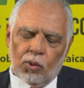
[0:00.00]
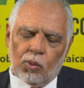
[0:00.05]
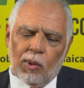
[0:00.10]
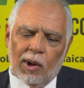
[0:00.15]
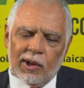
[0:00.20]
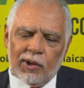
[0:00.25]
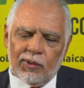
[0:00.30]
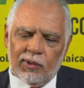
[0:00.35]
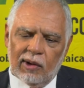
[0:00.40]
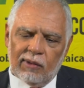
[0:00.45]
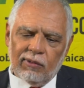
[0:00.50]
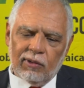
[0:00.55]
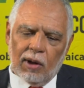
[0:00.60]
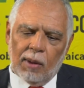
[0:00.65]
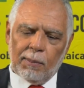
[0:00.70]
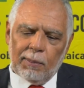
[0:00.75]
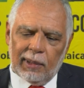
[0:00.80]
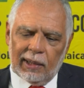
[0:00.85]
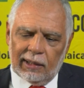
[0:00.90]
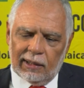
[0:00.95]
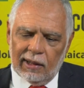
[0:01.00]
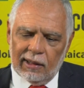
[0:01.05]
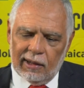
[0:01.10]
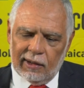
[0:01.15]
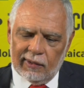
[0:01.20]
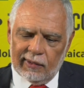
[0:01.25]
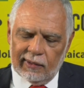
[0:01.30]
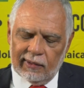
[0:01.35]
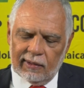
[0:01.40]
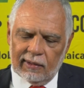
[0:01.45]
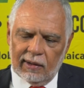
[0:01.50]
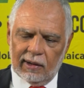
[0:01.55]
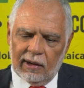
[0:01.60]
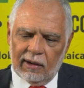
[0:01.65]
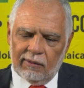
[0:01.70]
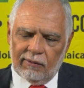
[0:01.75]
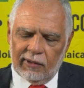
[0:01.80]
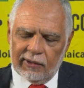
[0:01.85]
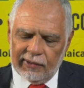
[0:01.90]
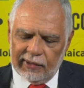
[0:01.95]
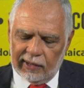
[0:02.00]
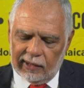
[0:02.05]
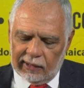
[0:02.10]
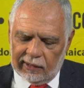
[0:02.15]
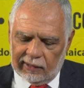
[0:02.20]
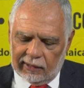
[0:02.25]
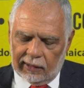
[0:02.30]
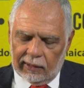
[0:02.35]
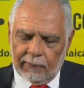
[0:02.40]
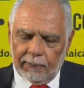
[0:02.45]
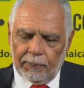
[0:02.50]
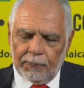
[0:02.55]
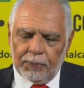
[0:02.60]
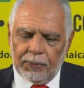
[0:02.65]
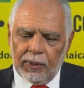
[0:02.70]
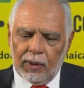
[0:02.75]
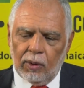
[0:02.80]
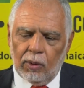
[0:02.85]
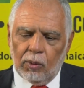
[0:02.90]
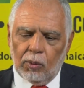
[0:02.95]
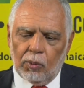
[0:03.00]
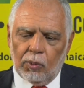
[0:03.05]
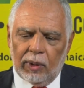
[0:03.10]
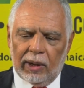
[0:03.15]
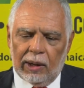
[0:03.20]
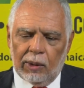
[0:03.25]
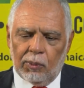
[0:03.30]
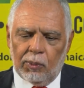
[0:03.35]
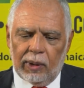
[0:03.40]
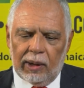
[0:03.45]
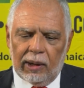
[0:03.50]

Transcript: Once you have completed this facility, we